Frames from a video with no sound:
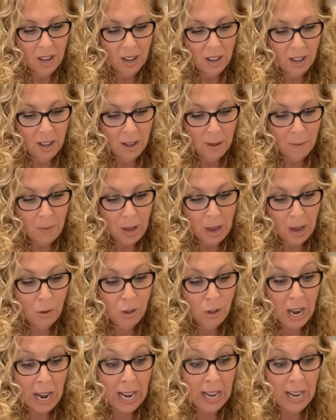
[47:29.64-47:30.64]
I
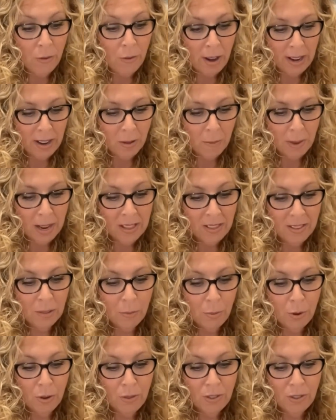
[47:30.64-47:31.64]
would highly recommend this
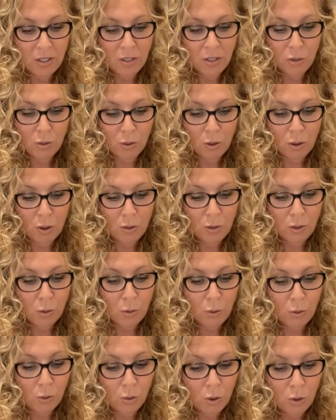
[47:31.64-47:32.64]
process to those who
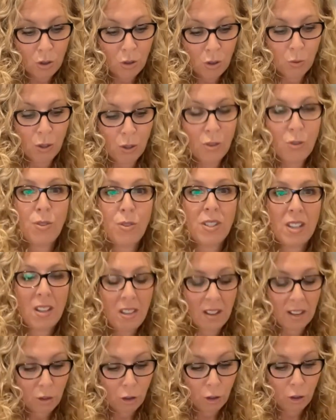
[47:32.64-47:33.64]
do not want to see
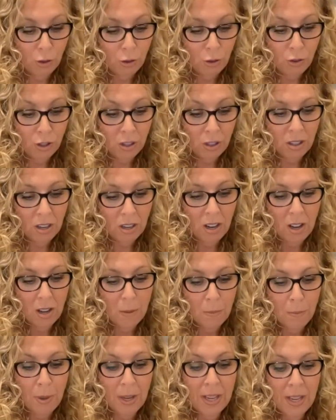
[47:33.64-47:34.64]
their children
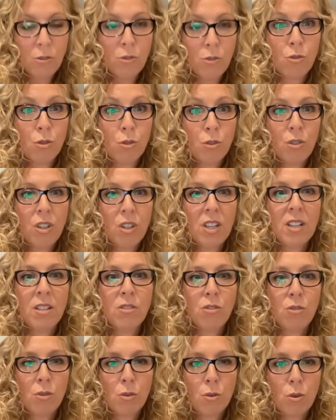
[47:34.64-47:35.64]
being drawn
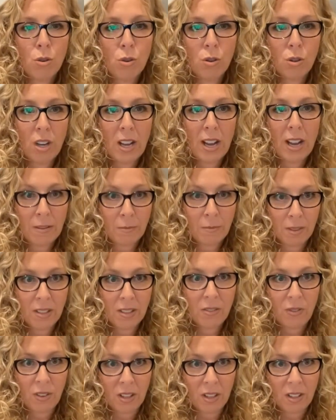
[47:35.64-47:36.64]
into the court
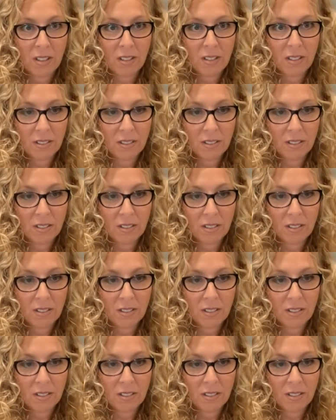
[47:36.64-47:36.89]
atmosphere.